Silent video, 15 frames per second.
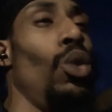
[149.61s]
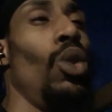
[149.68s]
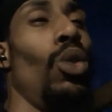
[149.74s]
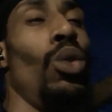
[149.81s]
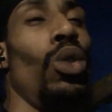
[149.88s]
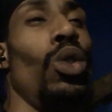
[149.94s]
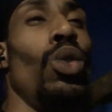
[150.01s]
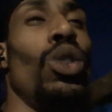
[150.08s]

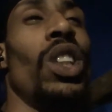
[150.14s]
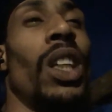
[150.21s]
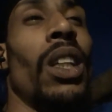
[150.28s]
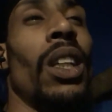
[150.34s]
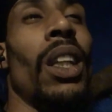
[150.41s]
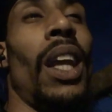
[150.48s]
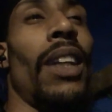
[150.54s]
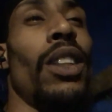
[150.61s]
you tend
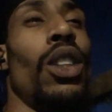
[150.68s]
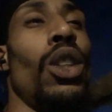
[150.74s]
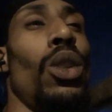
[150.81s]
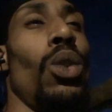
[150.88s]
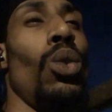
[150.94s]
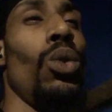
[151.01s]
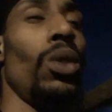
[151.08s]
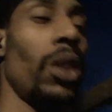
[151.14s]
to like to
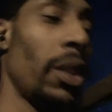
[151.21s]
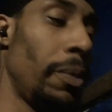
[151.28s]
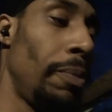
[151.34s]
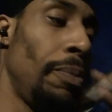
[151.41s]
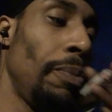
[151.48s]
use.